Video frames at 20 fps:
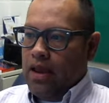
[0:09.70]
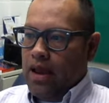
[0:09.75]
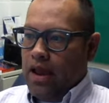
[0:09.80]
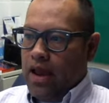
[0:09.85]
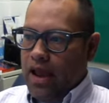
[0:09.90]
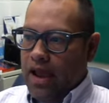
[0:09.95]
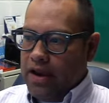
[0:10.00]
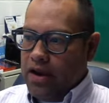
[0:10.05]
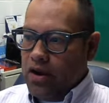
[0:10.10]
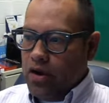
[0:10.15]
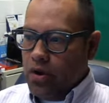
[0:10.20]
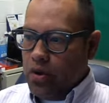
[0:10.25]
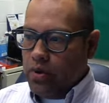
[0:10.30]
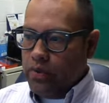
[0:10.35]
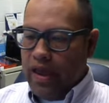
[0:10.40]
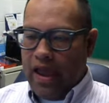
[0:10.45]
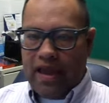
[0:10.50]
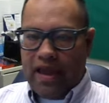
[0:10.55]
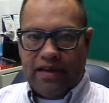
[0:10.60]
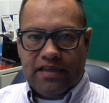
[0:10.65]
I know
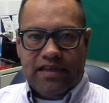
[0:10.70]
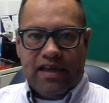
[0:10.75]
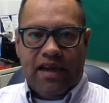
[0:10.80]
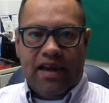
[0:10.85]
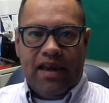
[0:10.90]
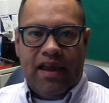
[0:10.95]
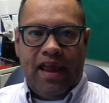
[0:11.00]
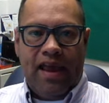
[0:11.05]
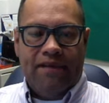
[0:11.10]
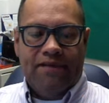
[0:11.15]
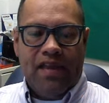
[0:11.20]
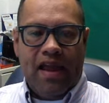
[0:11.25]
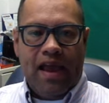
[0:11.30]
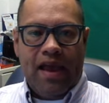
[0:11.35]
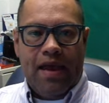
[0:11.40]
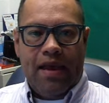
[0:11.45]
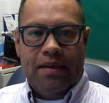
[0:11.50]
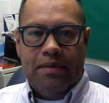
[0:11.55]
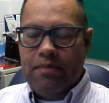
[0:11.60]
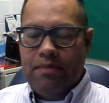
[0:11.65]
that I have
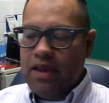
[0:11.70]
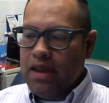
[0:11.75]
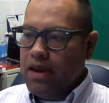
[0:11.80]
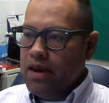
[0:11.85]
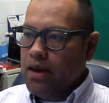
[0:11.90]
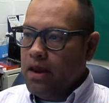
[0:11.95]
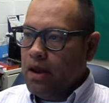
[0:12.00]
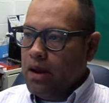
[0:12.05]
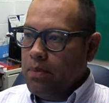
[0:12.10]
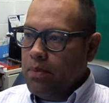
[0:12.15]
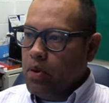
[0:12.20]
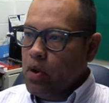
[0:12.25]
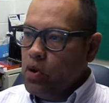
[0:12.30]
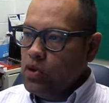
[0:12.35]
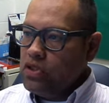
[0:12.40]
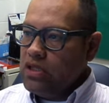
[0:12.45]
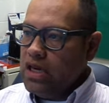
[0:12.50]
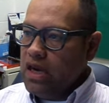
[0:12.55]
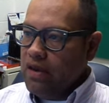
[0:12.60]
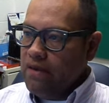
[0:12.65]
not been uh,
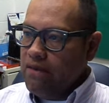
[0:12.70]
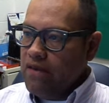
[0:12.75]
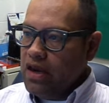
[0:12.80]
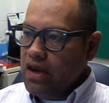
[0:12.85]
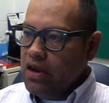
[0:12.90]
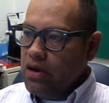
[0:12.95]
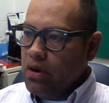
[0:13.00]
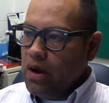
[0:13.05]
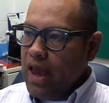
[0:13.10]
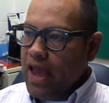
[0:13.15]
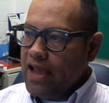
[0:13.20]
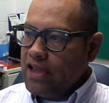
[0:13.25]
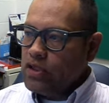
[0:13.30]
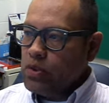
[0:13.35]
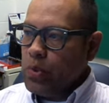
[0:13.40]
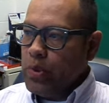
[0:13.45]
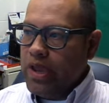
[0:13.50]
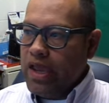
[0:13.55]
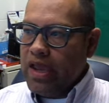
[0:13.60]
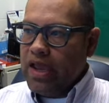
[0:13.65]
posting a video
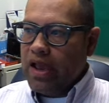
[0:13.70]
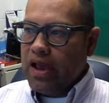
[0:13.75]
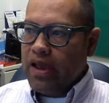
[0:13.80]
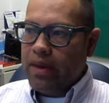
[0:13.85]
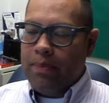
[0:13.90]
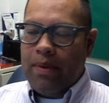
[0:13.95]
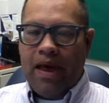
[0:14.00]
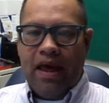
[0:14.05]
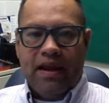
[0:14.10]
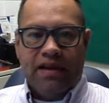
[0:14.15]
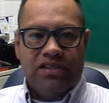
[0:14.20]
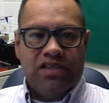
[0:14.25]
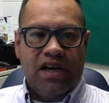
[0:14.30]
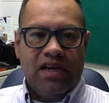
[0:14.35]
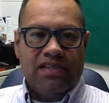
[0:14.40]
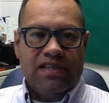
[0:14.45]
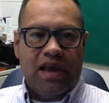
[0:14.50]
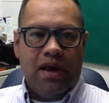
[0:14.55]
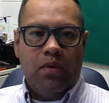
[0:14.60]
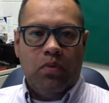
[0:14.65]
last week. I
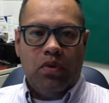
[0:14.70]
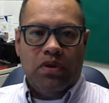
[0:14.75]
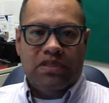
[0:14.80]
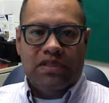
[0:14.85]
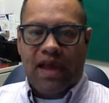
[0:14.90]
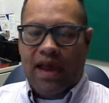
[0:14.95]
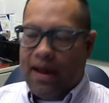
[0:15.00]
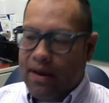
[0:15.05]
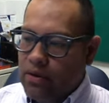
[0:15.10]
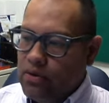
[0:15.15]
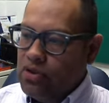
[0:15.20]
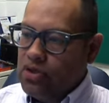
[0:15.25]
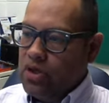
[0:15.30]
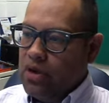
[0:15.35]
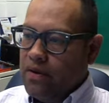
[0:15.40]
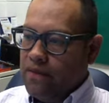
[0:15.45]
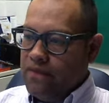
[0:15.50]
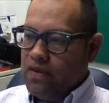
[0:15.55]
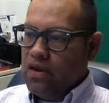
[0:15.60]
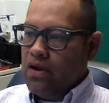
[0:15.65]
apologize. I was out
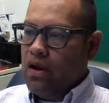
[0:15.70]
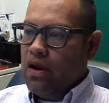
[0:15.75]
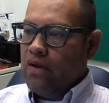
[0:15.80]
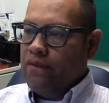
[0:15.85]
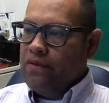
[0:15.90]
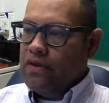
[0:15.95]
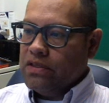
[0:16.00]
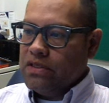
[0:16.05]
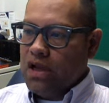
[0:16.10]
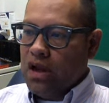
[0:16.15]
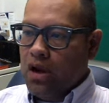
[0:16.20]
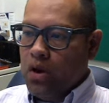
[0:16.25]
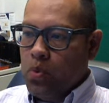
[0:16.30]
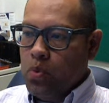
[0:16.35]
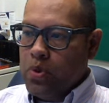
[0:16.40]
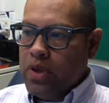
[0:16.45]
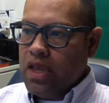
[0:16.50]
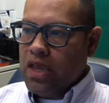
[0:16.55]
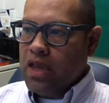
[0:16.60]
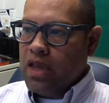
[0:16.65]
of the office all
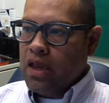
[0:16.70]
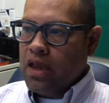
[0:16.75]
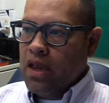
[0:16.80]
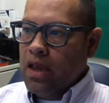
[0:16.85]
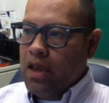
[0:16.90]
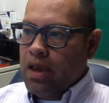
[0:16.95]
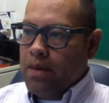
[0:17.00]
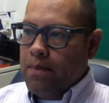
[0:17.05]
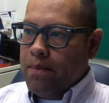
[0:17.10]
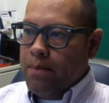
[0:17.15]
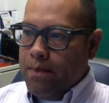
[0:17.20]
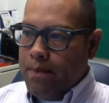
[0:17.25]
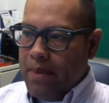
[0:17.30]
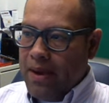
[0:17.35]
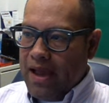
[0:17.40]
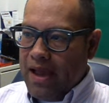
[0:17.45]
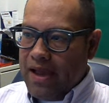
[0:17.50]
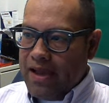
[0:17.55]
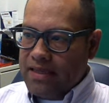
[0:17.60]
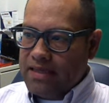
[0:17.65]
week,
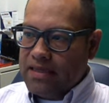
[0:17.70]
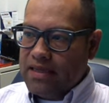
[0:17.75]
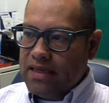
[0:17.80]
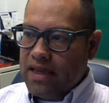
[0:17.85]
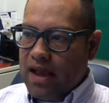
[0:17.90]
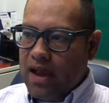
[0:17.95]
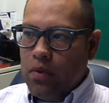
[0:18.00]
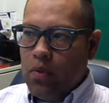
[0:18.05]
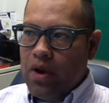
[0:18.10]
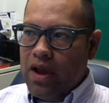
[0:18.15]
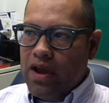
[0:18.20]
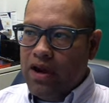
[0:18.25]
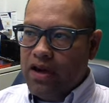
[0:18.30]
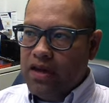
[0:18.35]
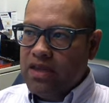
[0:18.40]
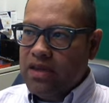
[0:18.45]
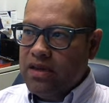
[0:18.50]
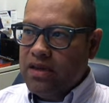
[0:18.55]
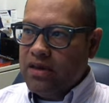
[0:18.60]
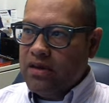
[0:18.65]
but I
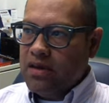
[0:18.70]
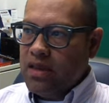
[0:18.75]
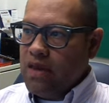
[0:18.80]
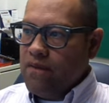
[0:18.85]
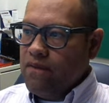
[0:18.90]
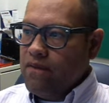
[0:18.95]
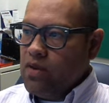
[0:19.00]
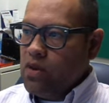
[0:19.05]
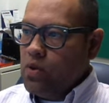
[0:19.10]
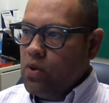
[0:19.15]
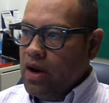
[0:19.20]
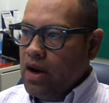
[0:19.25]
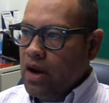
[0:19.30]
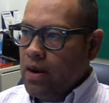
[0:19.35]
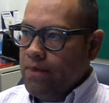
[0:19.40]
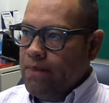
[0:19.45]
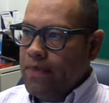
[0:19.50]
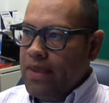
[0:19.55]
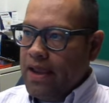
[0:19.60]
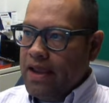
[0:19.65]
wanted to give you an
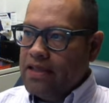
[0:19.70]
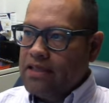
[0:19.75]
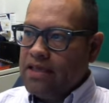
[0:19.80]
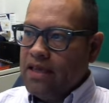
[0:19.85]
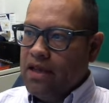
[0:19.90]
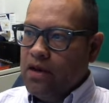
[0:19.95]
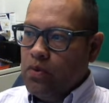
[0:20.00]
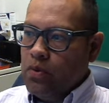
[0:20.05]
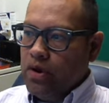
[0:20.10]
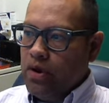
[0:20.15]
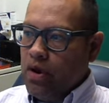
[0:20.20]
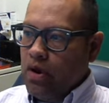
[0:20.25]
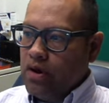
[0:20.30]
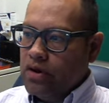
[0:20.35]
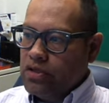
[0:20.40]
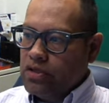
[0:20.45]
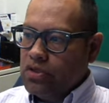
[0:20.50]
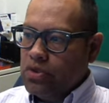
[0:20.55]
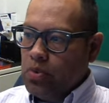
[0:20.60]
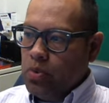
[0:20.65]
update in
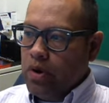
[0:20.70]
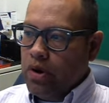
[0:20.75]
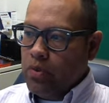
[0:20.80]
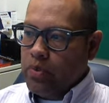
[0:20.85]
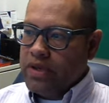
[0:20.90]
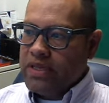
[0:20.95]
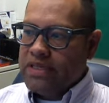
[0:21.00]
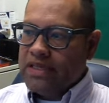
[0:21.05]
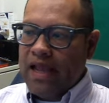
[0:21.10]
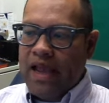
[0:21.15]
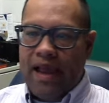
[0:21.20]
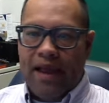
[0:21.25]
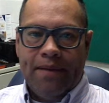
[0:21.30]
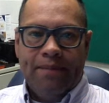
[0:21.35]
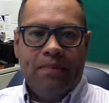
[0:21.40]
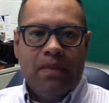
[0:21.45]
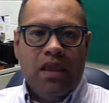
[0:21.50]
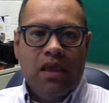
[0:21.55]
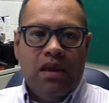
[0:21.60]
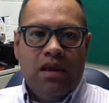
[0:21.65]
regards to where we stand.